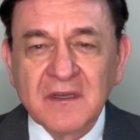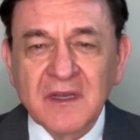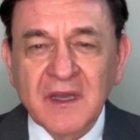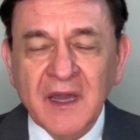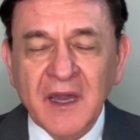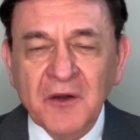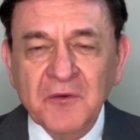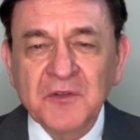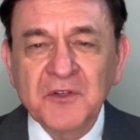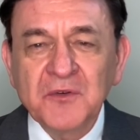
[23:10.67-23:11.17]

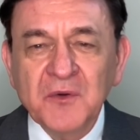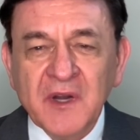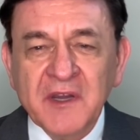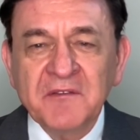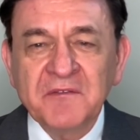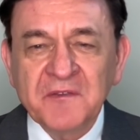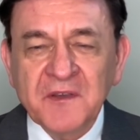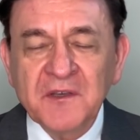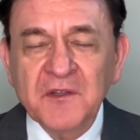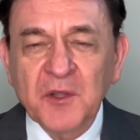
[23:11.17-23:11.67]
How do
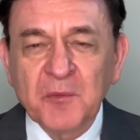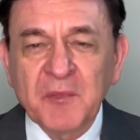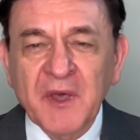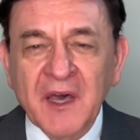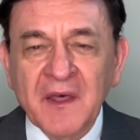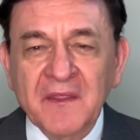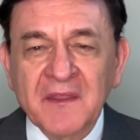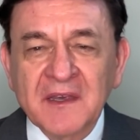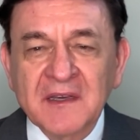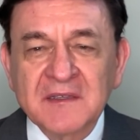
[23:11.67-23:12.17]
I feel
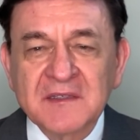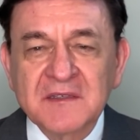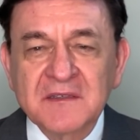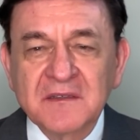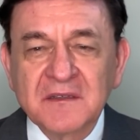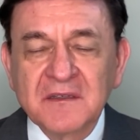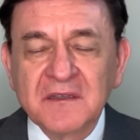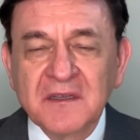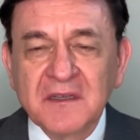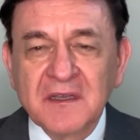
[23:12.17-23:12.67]
about
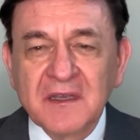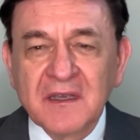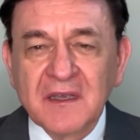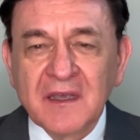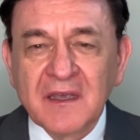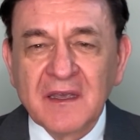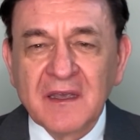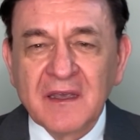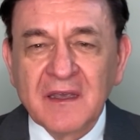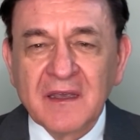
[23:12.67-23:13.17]
this?
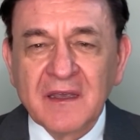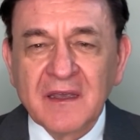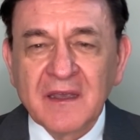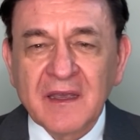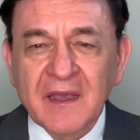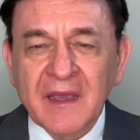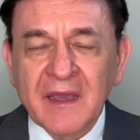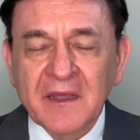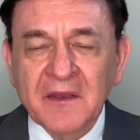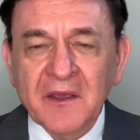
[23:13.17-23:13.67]

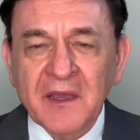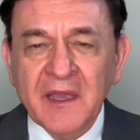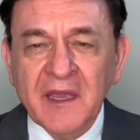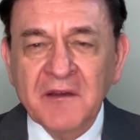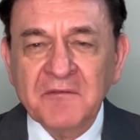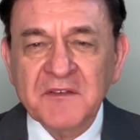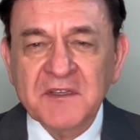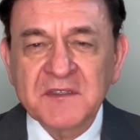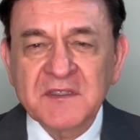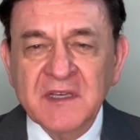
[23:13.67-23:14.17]
And I
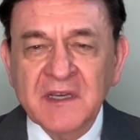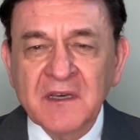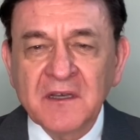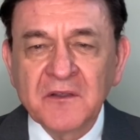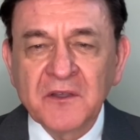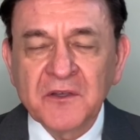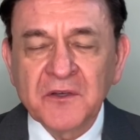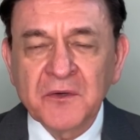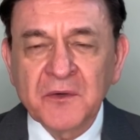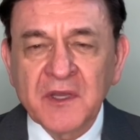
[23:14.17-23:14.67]
have to tell
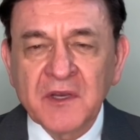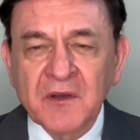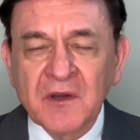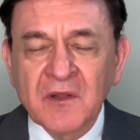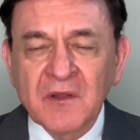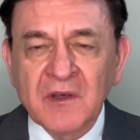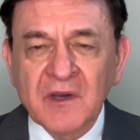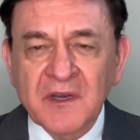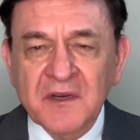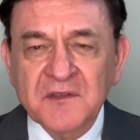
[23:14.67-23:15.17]
you, in
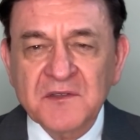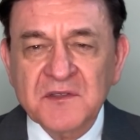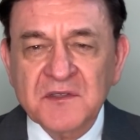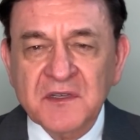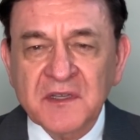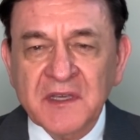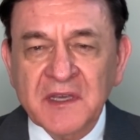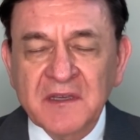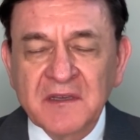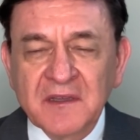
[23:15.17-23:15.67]
all
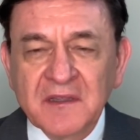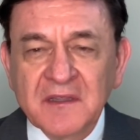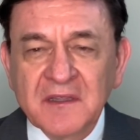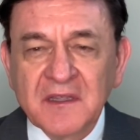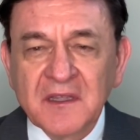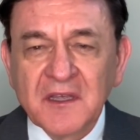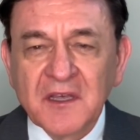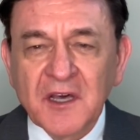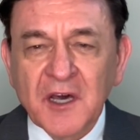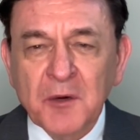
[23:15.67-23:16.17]
honesty,
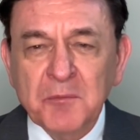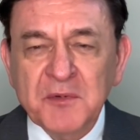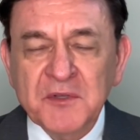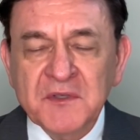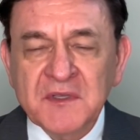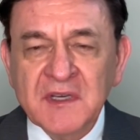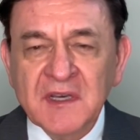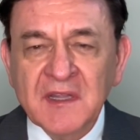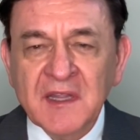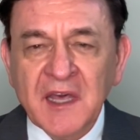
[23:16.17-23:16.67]
up
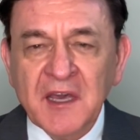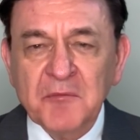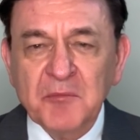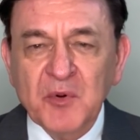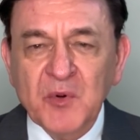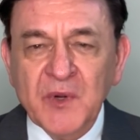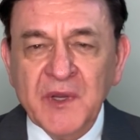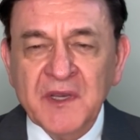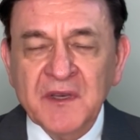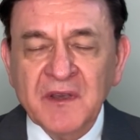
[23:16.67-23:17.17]
until that
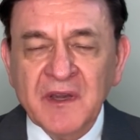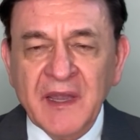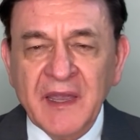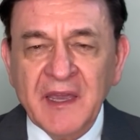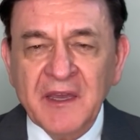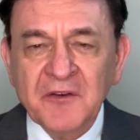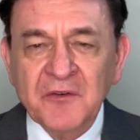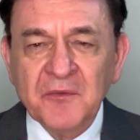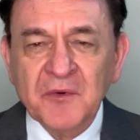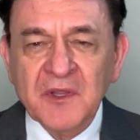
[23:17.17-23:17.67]
point, I
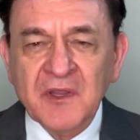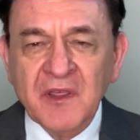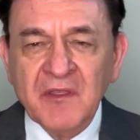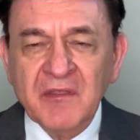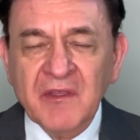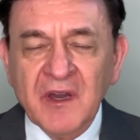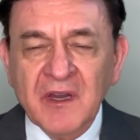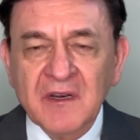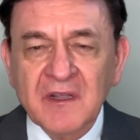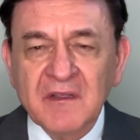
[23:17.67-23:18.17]
hadn't really
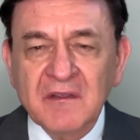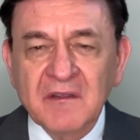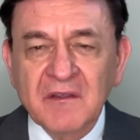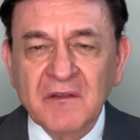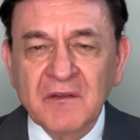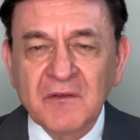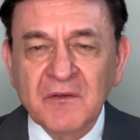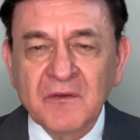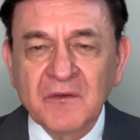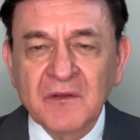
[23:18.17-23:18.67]
thought
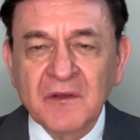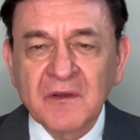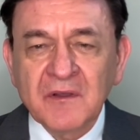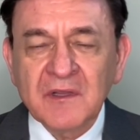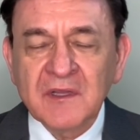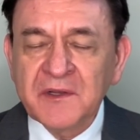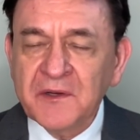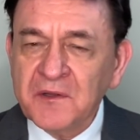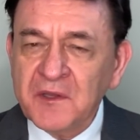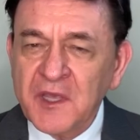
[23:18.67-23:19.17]

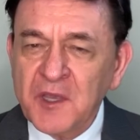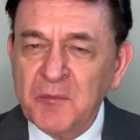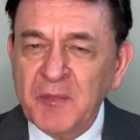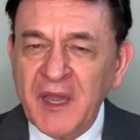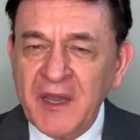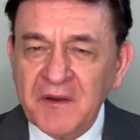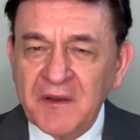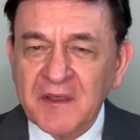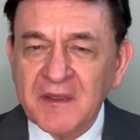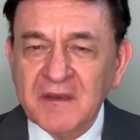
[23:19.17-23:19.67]
clearly
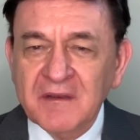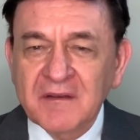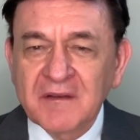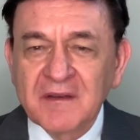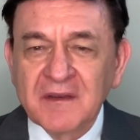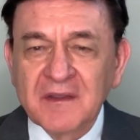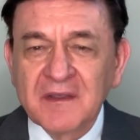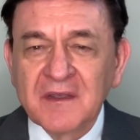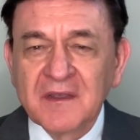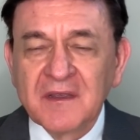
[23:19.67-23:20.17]
about it.
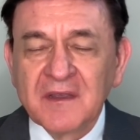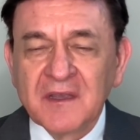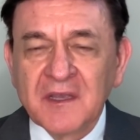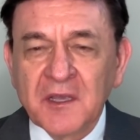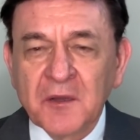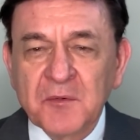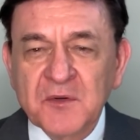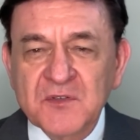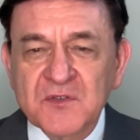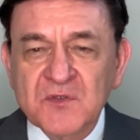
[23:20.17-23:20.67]

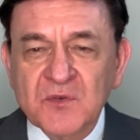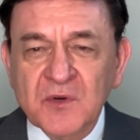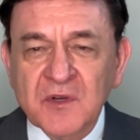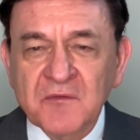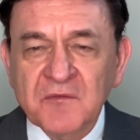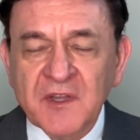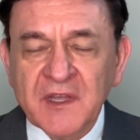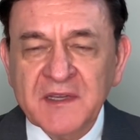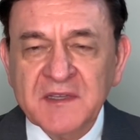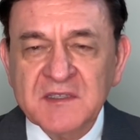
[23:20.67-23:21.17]
It was sort
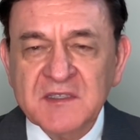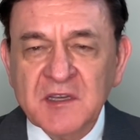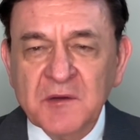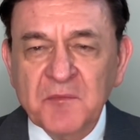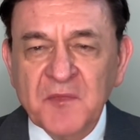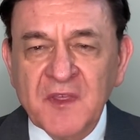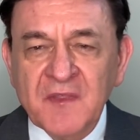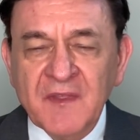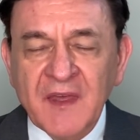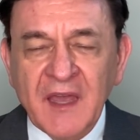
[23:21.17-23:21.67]
of like
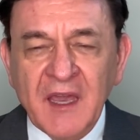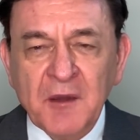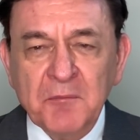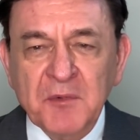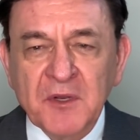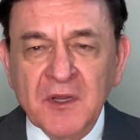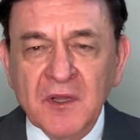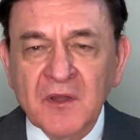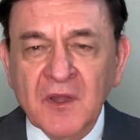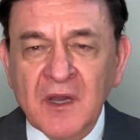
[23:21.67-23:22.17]
something that
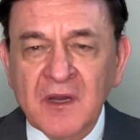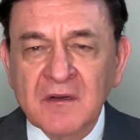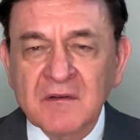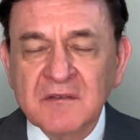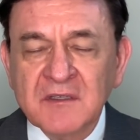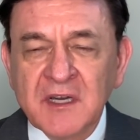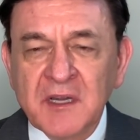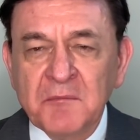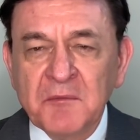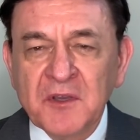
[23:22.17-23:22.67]
happened a long
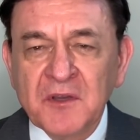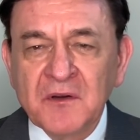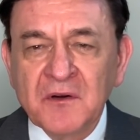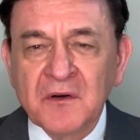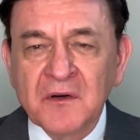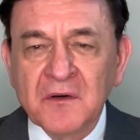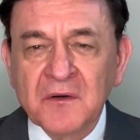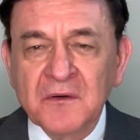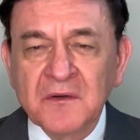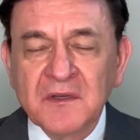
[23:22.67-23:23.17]
time
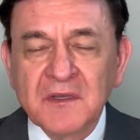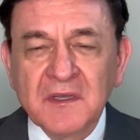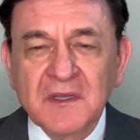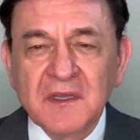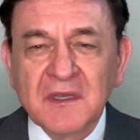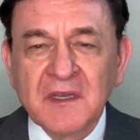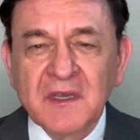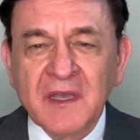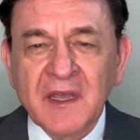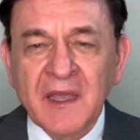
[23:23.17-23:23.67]
ago,
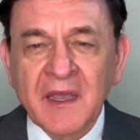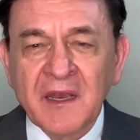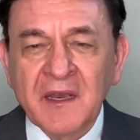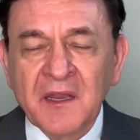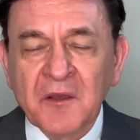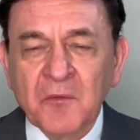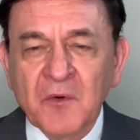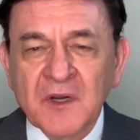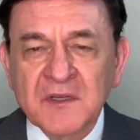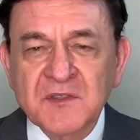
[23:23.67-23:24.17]
and
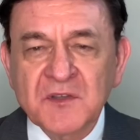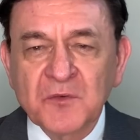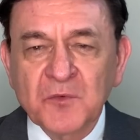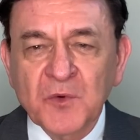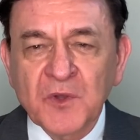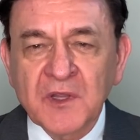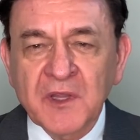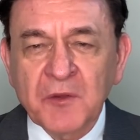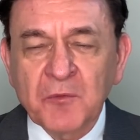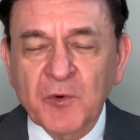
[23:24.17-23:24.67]
it wasn't
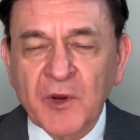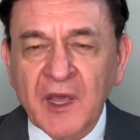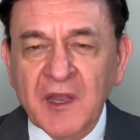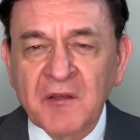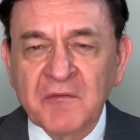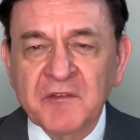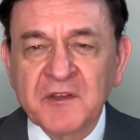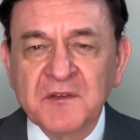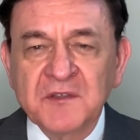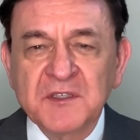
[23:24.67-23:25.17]
really
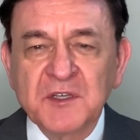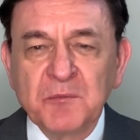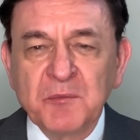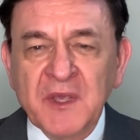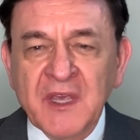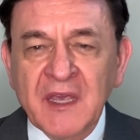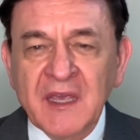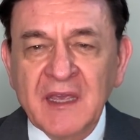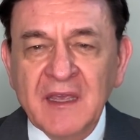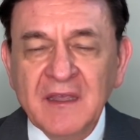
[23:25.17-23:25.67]
relevant to
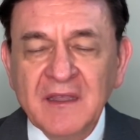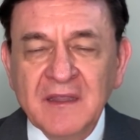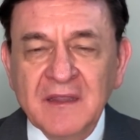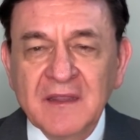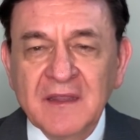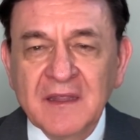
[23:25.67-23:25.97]
me.